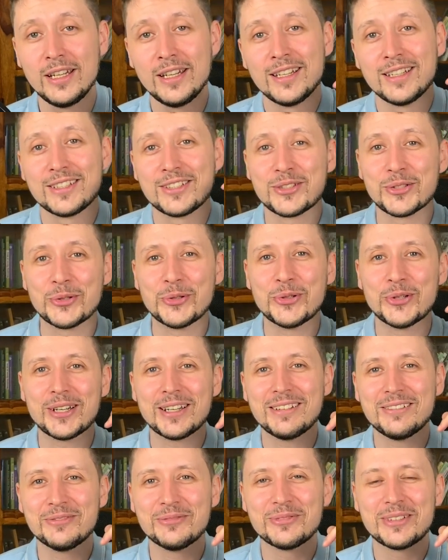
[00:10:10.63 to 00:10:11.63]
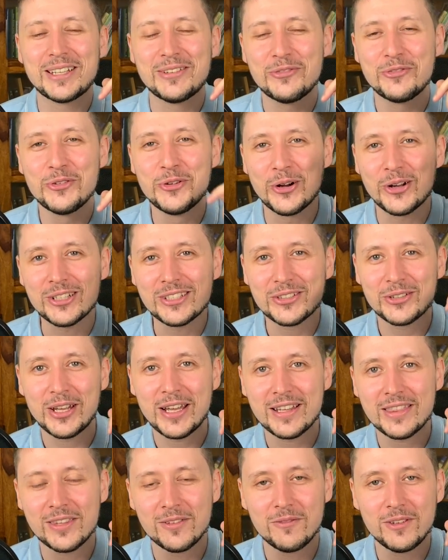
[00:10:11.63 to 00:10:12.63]
So if you also
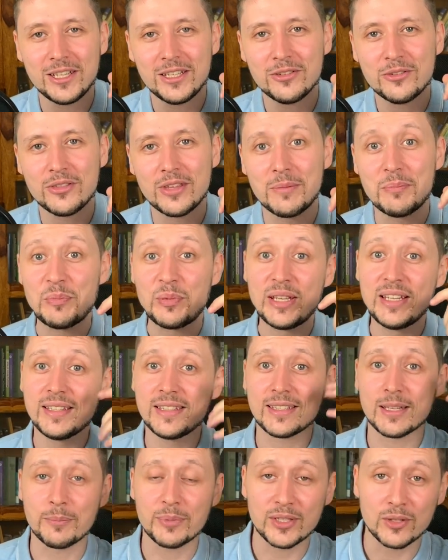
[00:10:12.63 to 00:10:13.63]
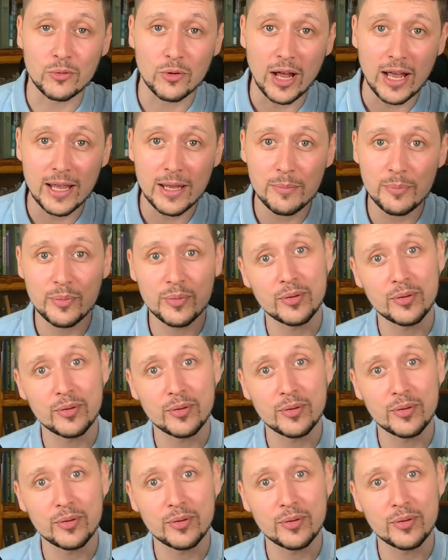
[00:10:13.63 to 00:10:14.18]
like the video, then please subscribe,